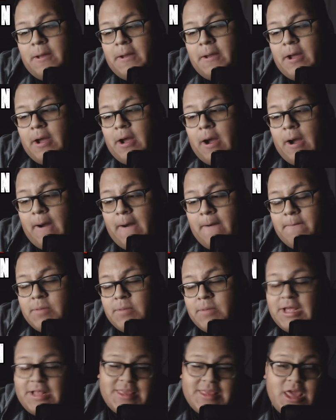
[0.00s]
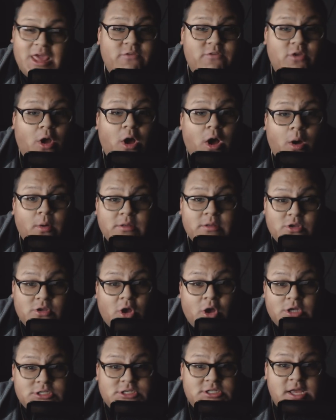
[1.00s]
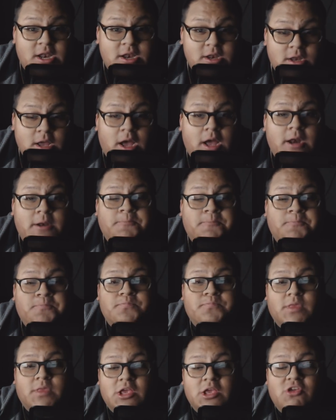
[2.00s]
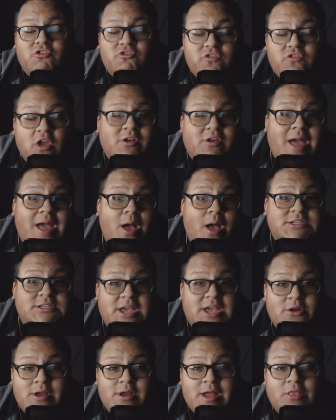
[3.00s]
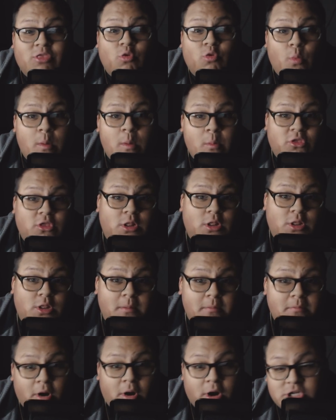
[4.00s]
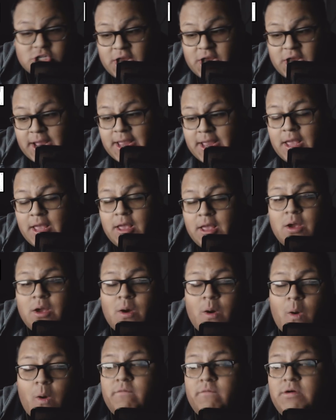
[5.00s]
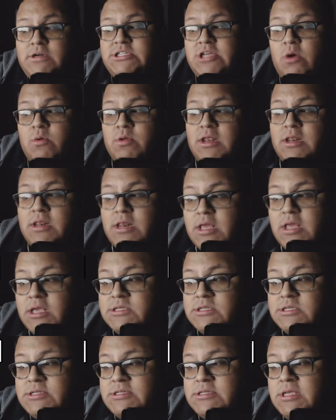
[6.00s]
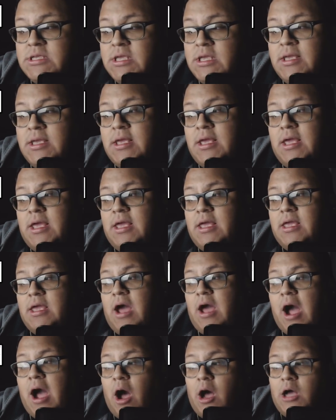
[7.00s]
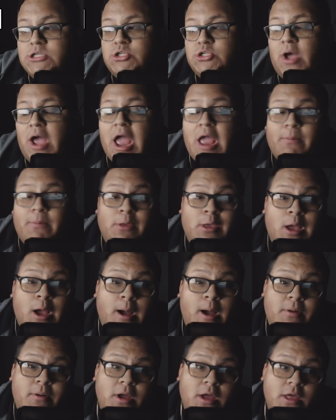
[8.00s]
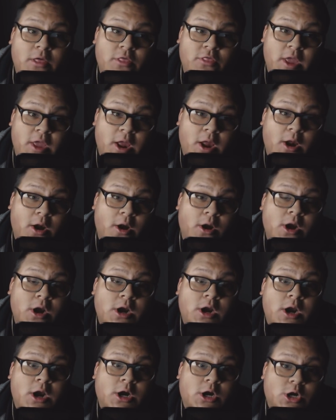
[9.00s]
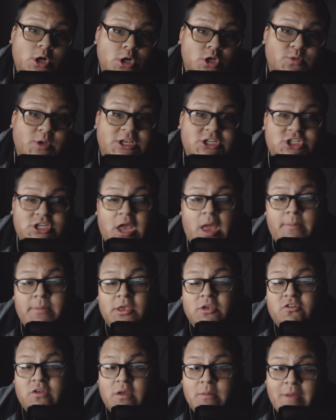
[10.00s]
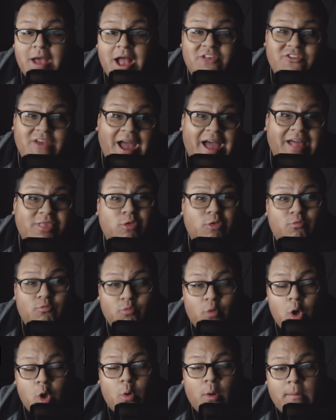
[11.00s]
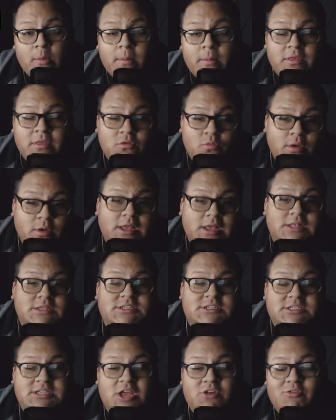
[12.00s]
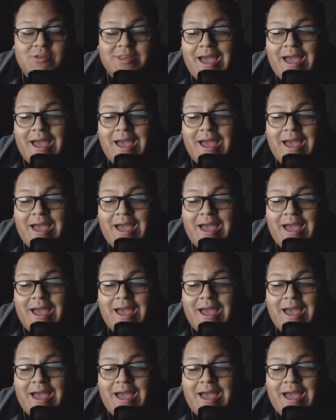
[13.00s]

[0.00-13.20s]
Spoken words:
But at the end of it all, when it was all said and done, Cedric Alexander got the win with the lumbar check over Tony Nese. Also hyping up their Cruiserweight Championship match at the Royal Rumble between Cedric